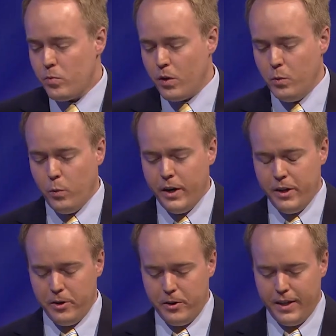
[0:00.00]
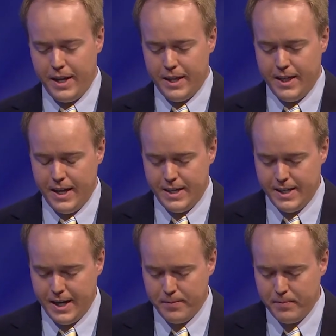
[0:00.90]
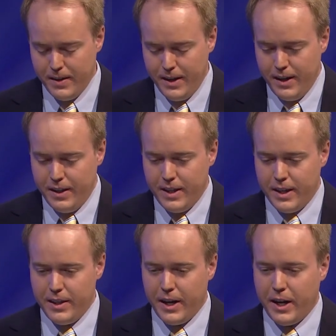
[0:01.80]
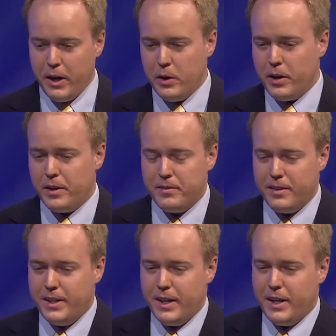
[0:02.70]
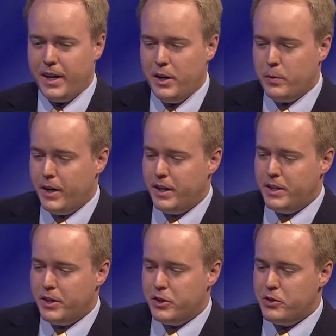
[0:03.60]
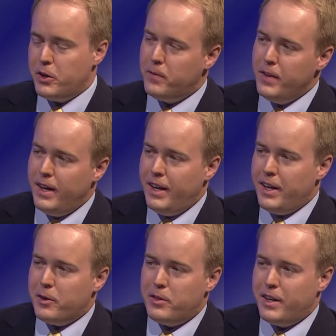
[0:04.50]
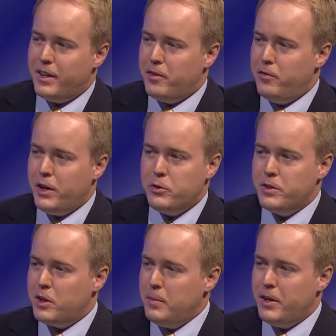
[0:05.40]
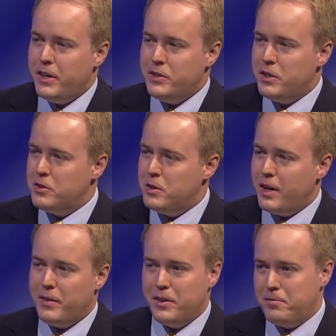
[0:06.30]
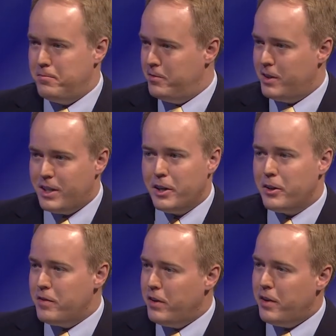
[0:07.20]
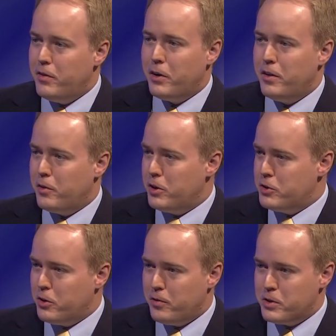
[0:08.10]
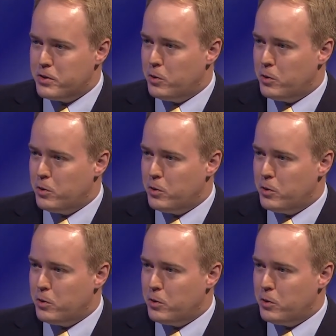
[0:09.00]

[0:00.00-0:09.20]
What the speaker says: One other thing that I kind of wanted to touch. So, the veterans community seems to, clearly very service